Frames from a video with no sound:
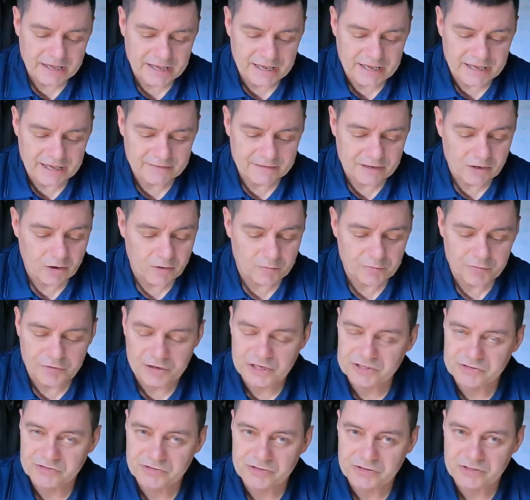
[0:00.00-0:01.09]
and they're not
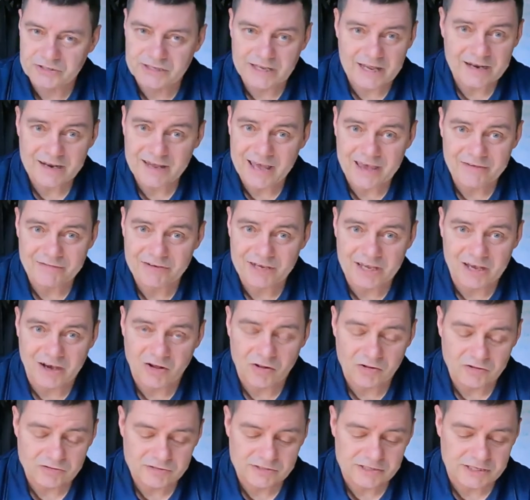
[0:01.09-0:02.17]
pre-drilled, they don't have any
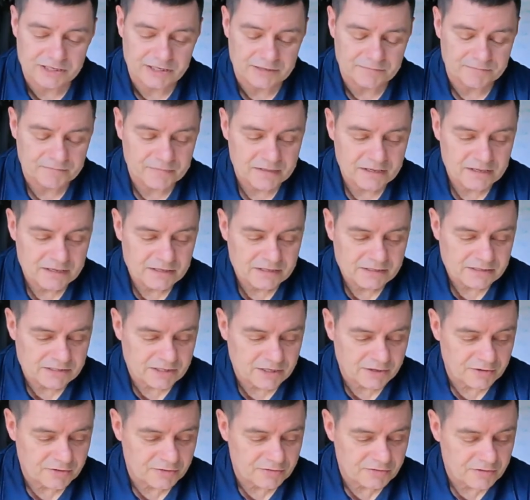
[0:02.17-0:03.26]
holes in it.
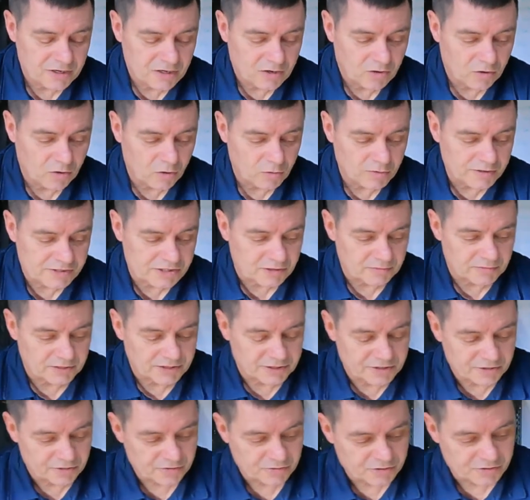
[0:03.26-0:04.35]
So all we simply
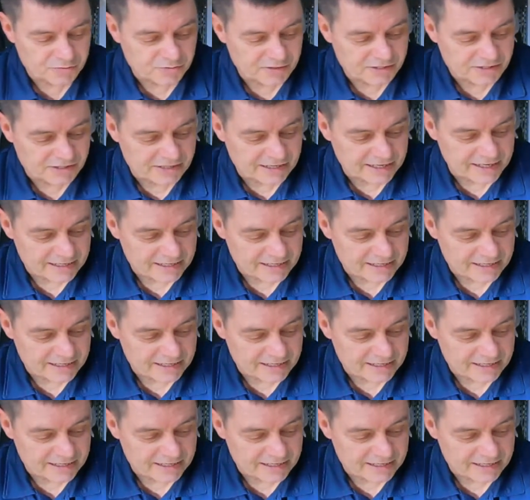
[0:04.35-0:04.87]
do is we just get